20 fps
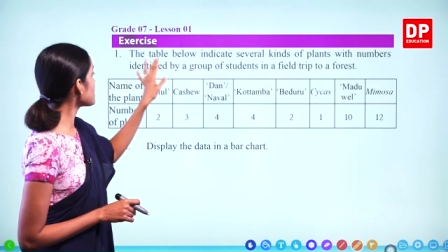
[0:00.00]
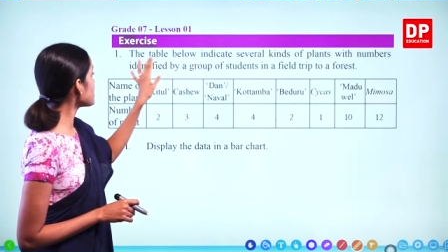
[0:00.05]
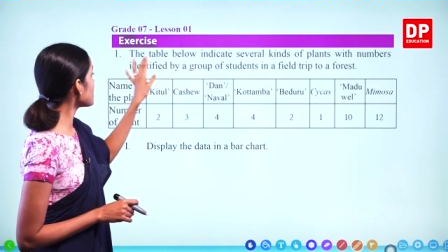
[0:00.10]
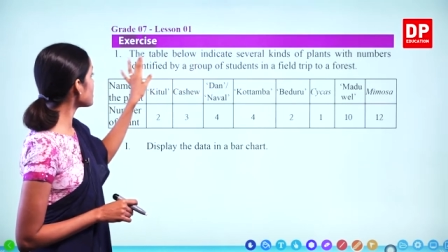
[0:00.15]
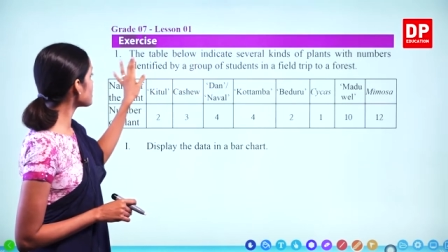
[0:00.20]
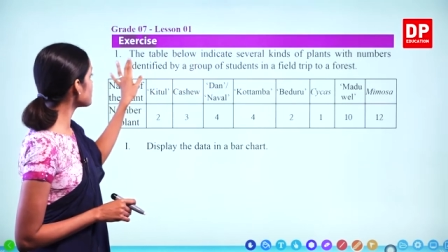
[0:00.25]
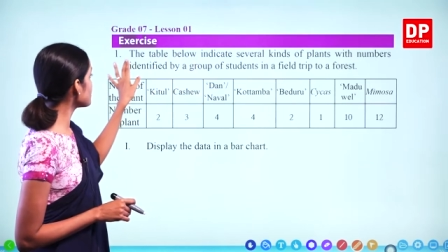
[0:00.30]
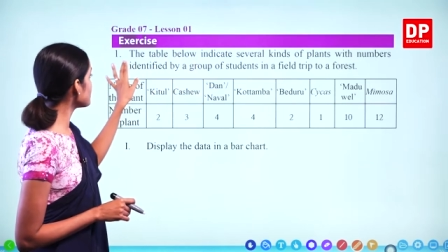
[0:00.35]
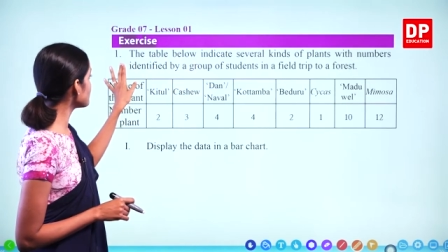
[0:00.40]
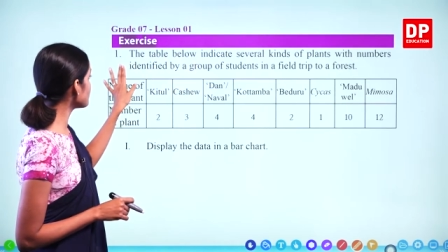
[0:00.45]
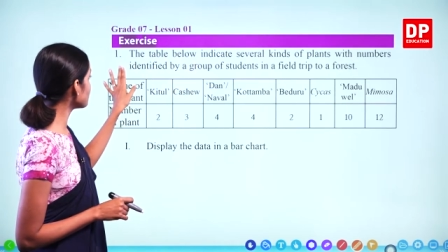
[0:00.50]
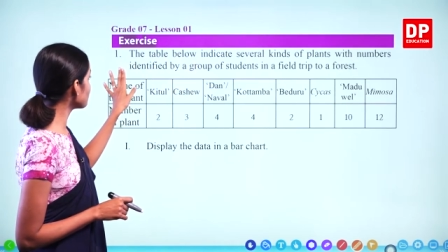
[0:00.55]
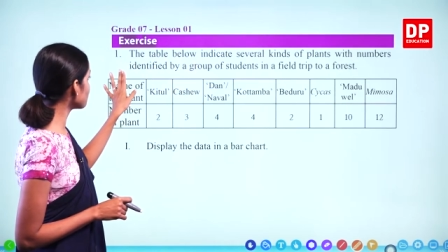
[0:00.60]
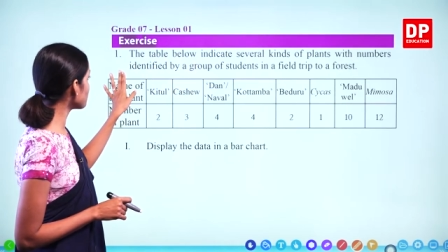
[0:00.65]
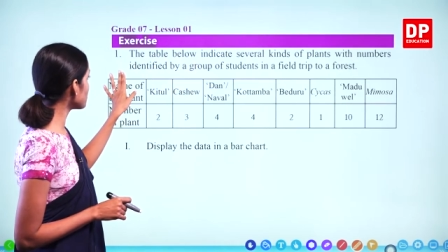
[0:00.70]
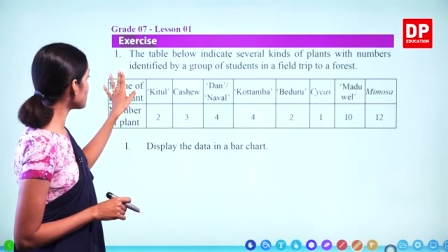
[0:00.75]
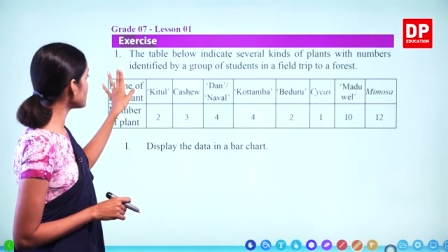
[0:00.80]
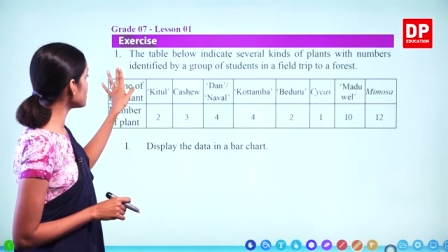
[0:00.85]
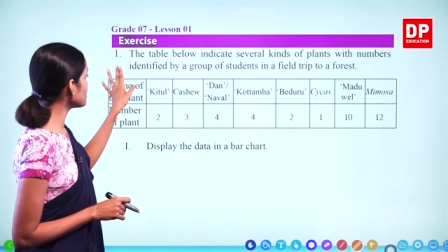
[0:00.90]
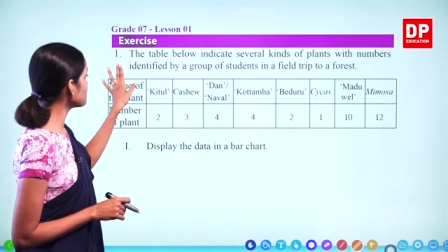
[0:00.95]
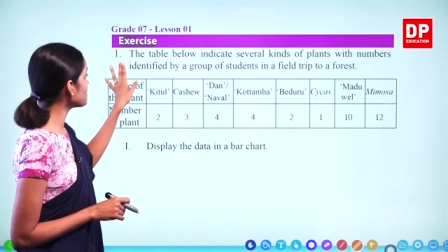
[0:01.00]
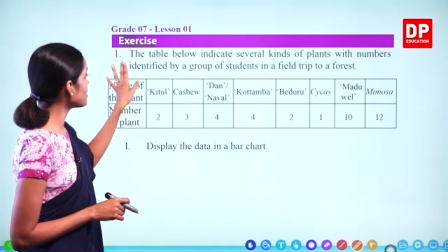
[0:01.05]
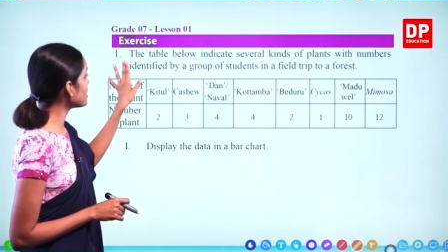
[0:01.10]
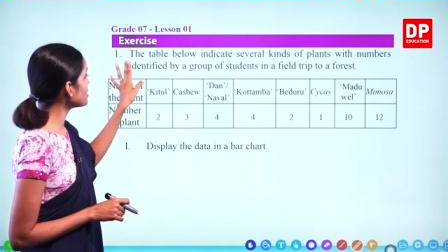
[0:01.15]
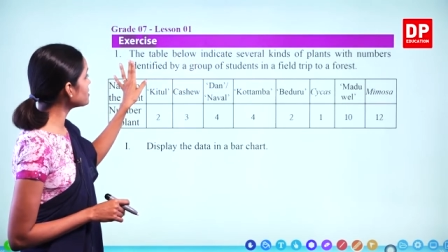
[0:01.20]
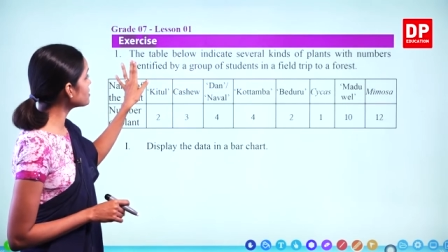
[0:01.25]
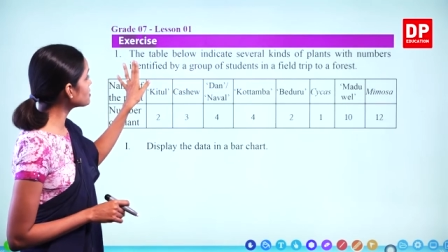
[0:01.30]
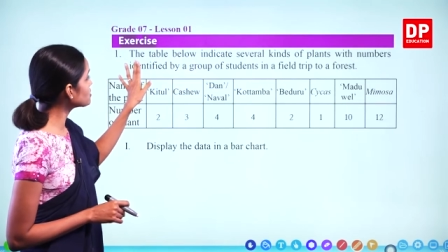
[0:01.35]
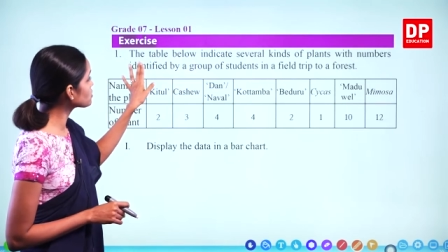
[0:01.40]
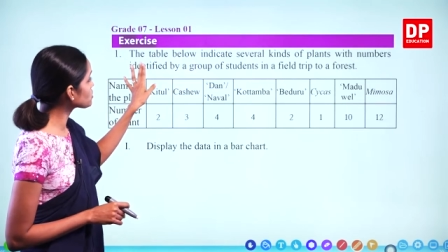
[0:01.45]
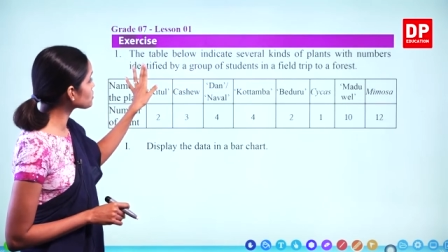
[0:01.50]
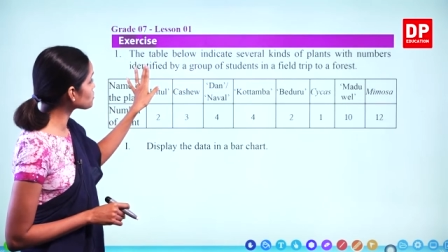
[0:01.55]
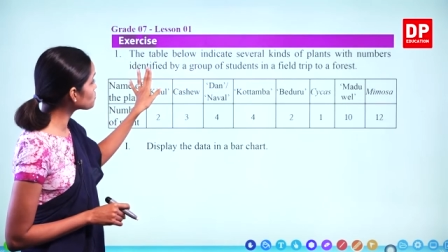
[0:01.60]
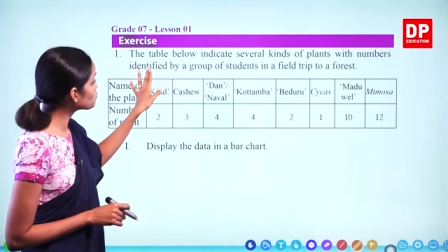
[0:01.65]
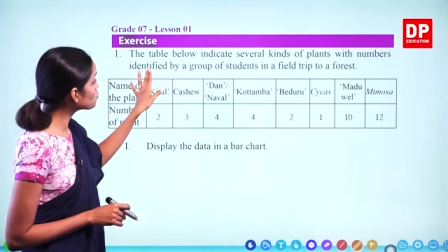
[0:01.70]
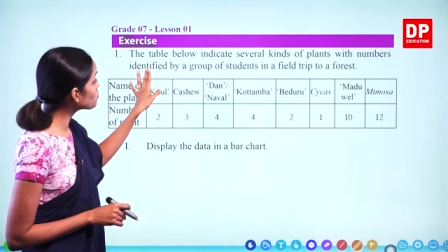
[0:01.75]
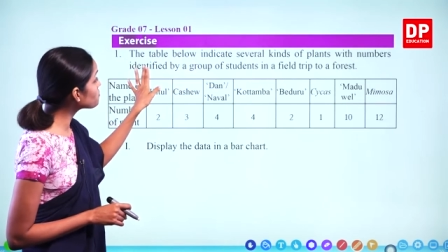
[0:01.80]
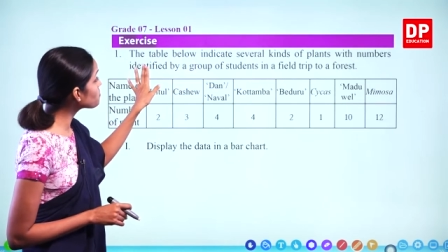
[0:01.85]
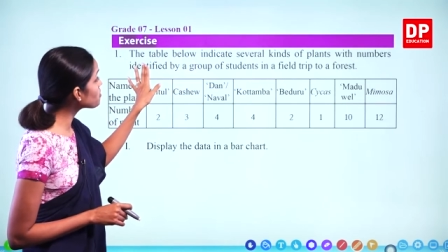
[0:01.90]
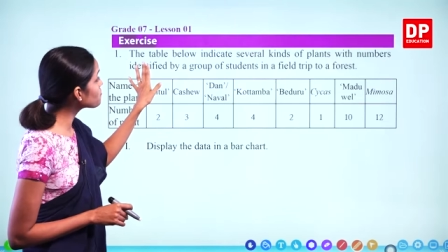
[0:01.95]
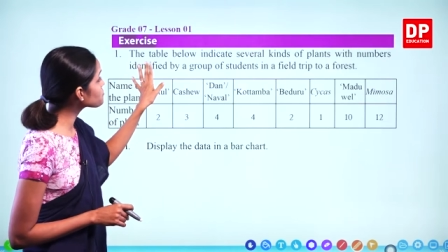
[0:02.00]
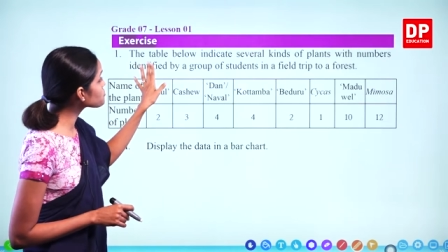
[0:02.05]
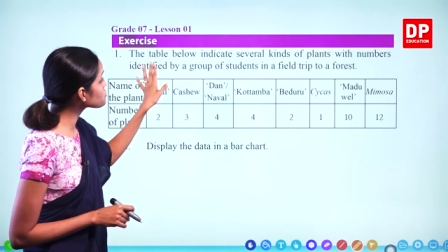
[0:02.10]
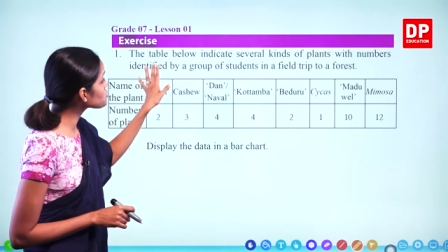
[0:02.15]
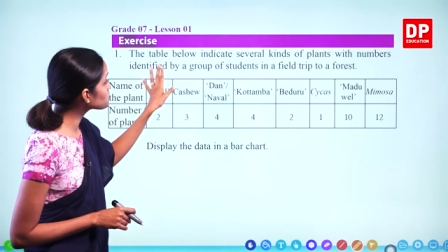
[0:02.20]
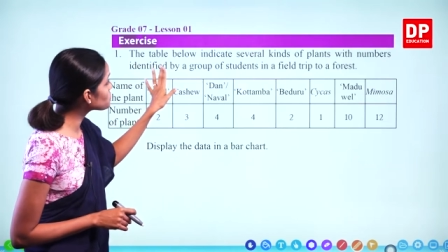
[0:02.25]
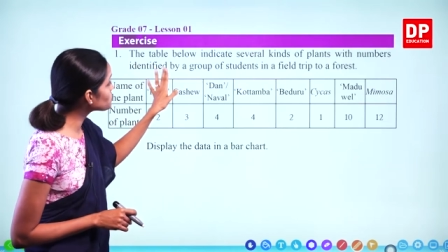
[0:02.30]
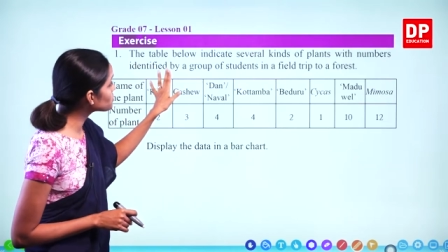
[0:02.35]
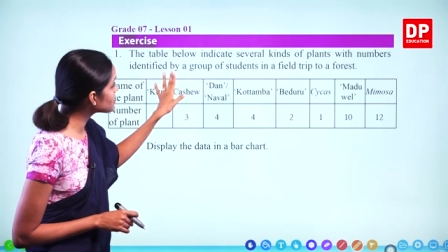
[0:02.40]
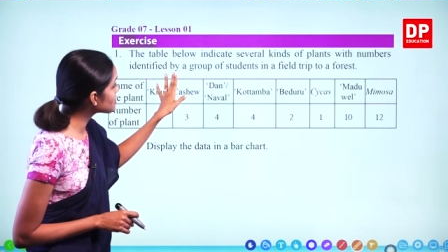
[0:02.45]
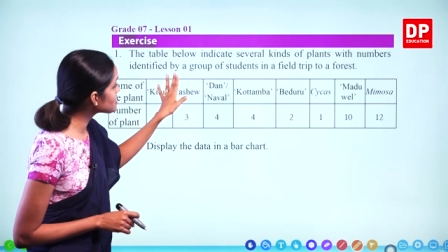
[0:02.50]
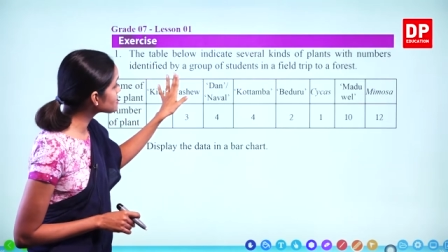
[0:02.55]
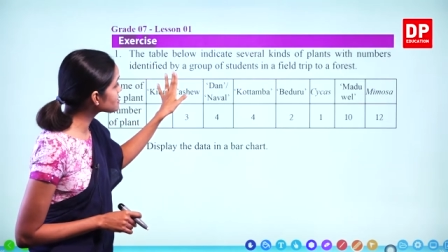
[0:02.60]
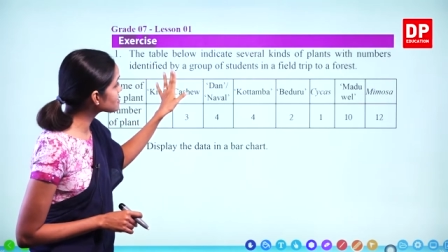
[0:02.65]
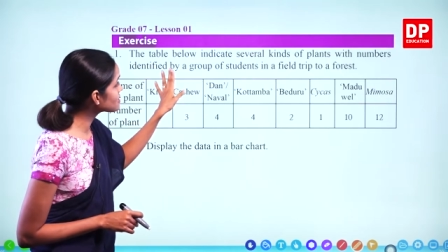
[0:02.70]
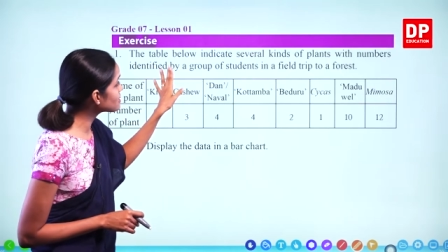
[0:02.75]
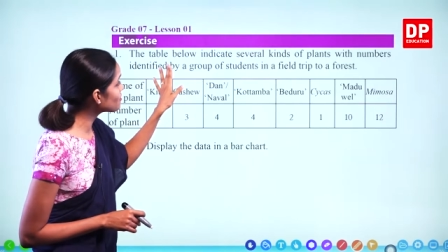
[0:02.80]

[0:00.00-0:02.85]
identified by a group of students in